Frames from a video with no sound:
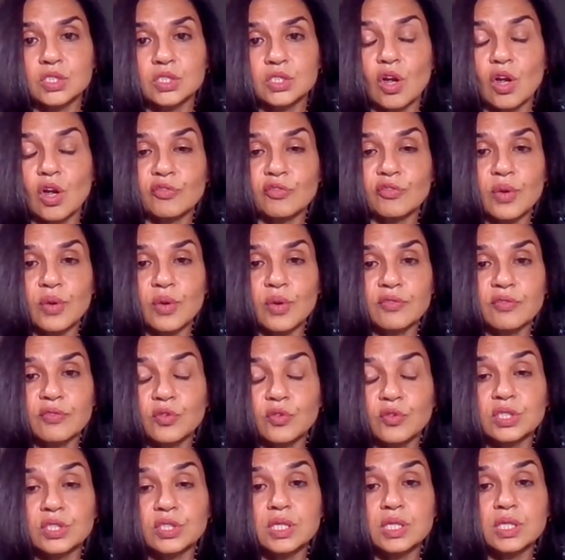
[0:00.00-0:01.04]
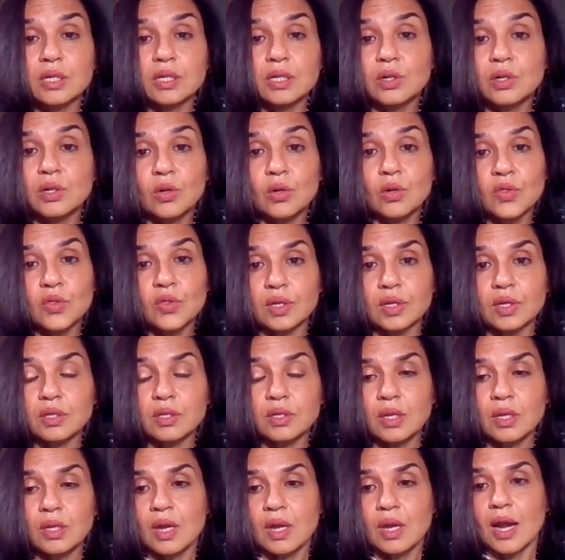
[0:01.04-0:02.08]
software for retail
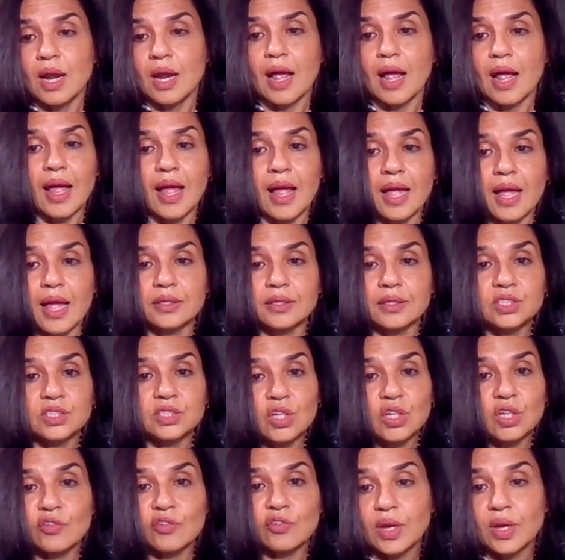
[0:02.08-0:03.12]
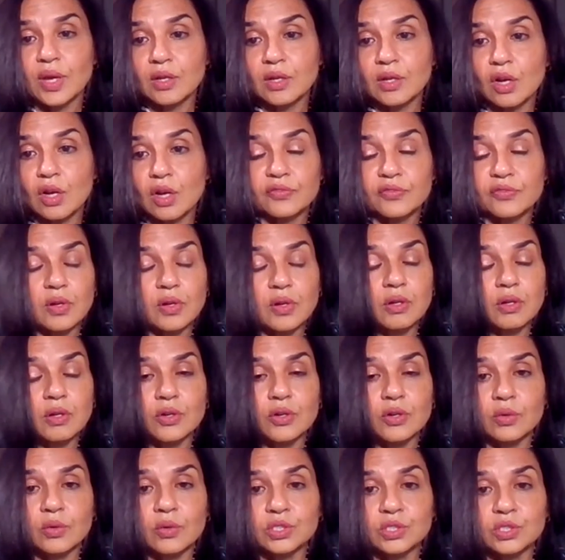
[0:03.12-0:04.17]
clothing, and the software I got for
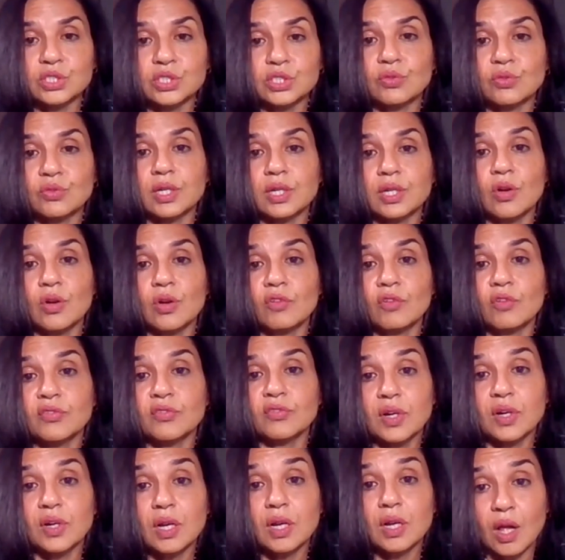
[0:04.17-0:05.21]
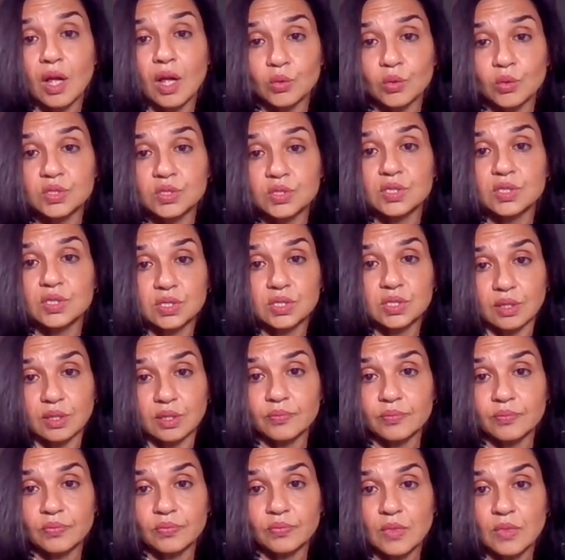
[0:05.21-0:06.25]
her, which is running off of a cloud
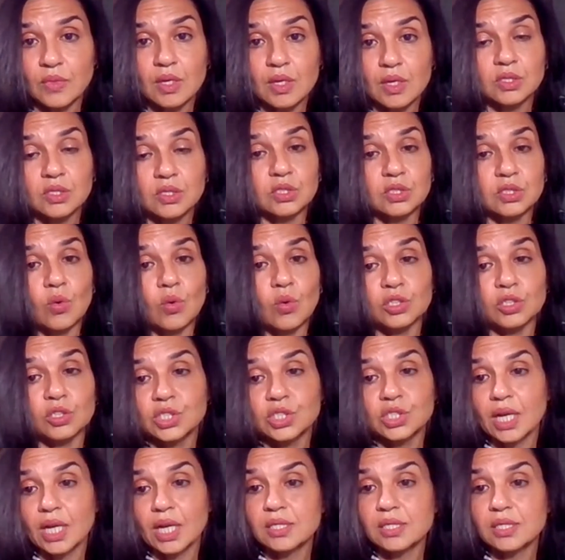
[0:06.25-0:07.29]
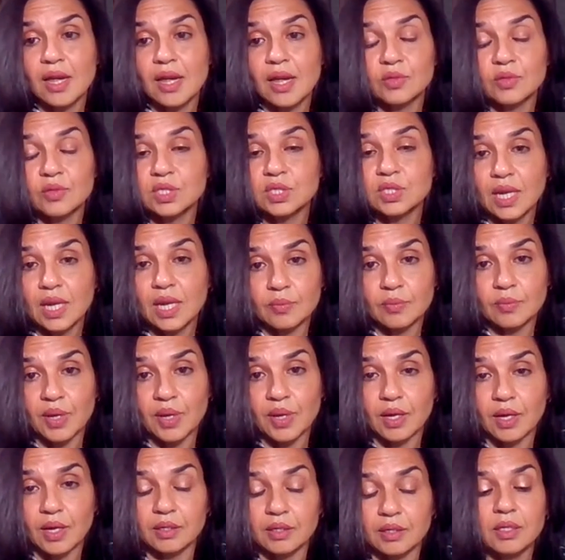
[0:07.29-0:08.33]
system. So all she had to have was an
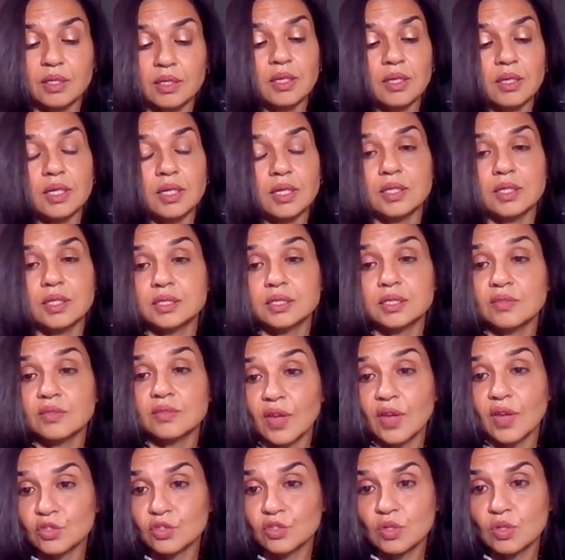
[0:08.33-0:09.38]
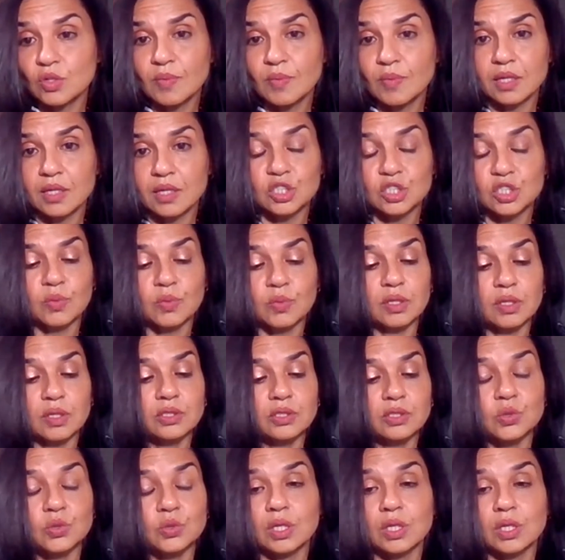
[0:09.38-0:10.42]
iPad. It does inventory
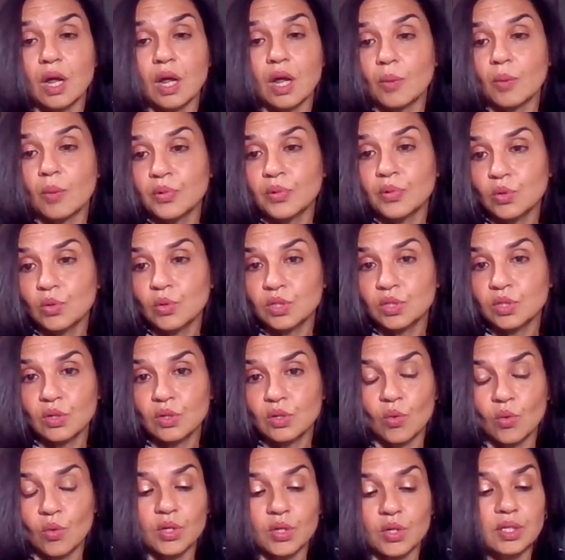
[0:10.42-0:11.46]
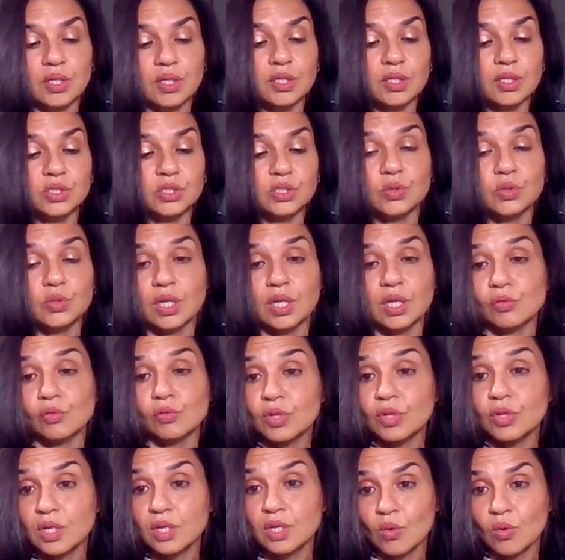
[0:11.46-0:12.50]
management. You can upload the orders, you can
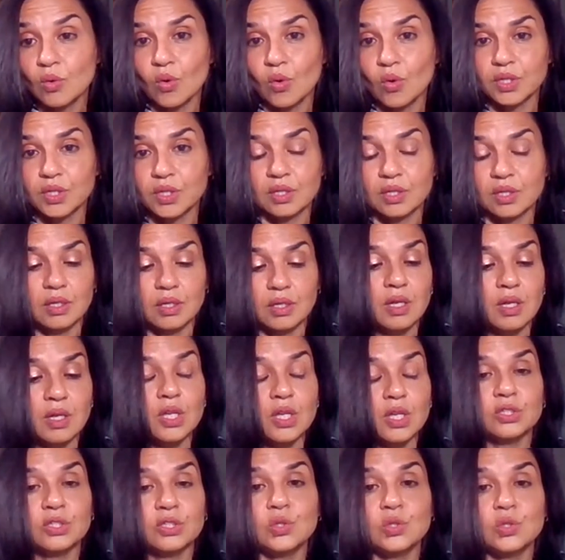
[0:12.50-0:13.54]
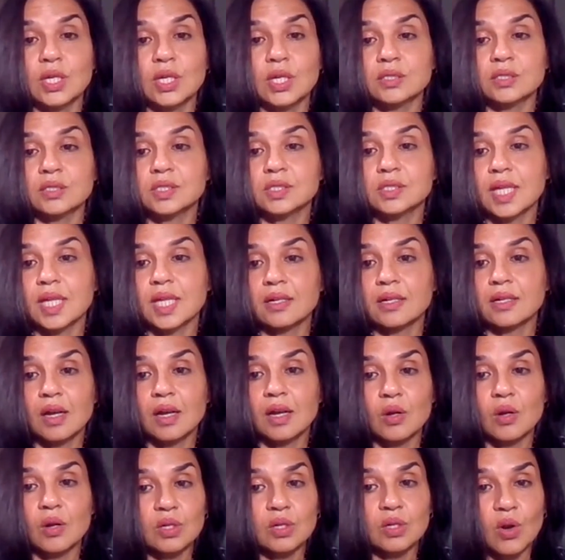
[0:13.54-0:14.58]
reorder, you can send
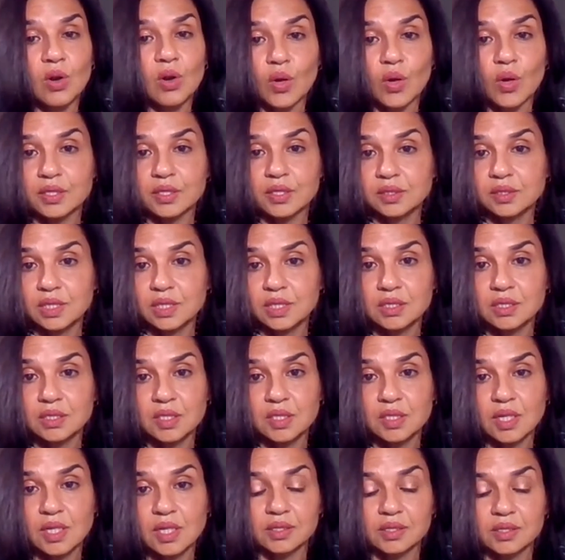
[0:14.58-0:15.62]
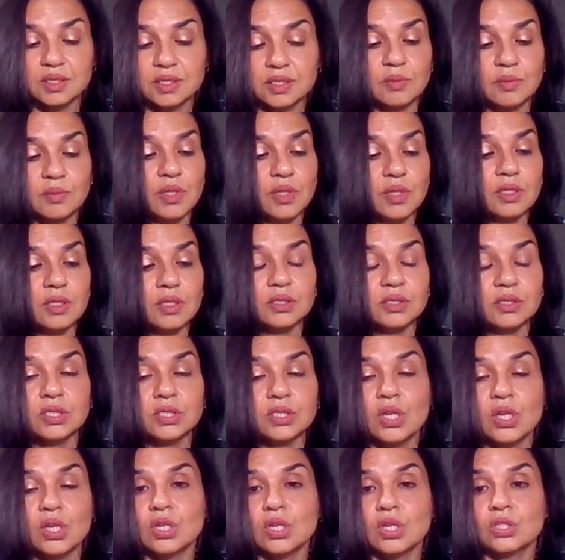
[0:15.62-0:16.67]
out loyalty to
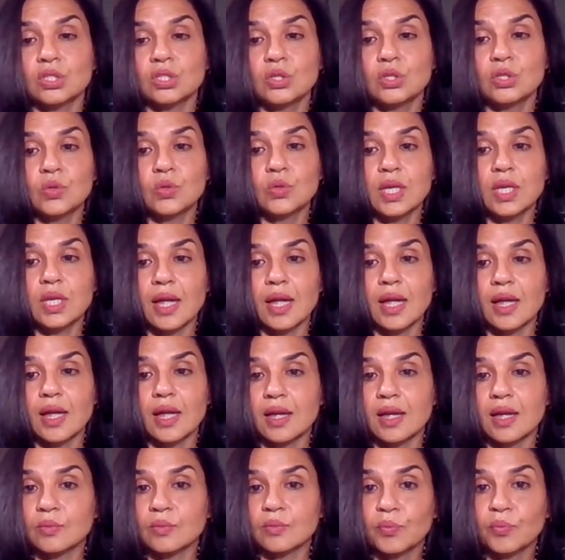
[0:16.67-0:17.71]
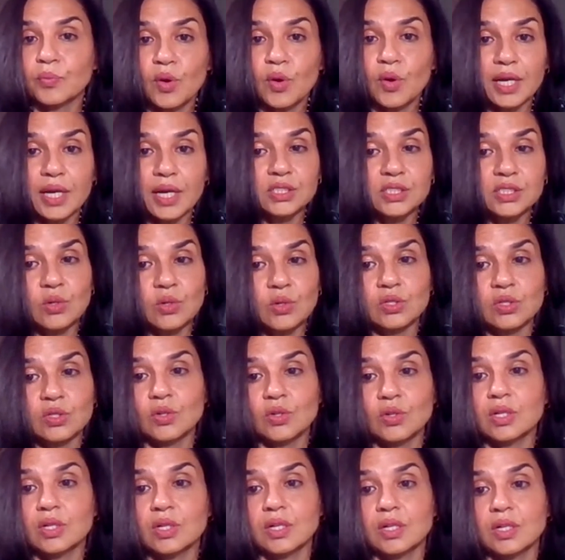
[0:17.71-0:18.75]
customers, you can price all
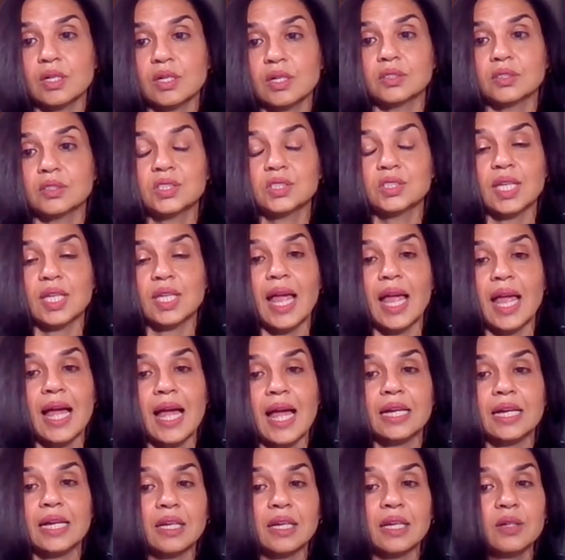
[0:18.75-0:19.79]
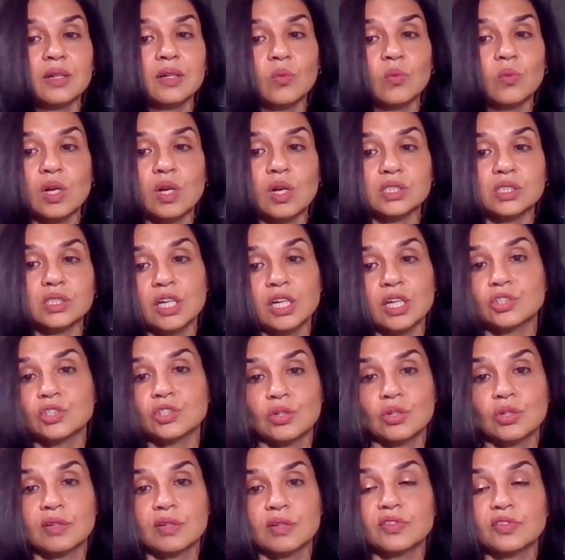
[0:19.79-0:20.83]
your goods, and it was
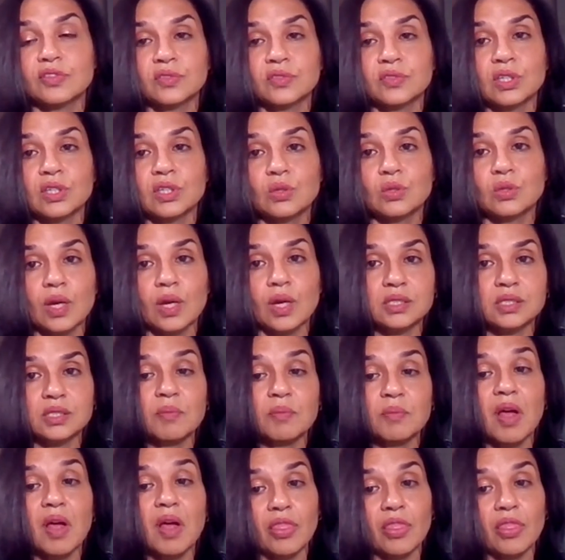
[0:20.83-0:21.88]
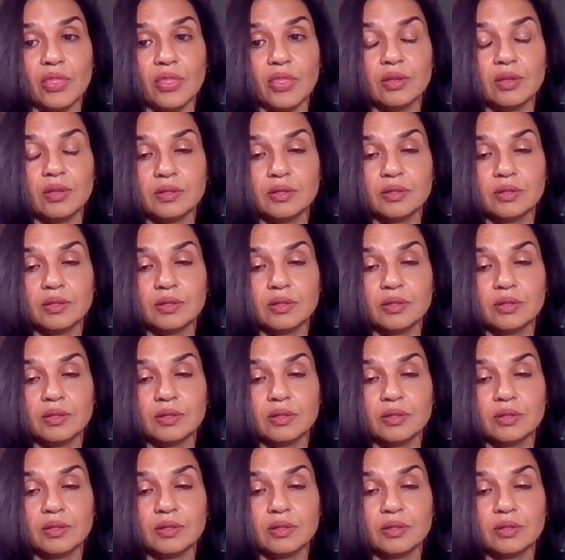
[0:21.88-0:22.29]
$150 a month.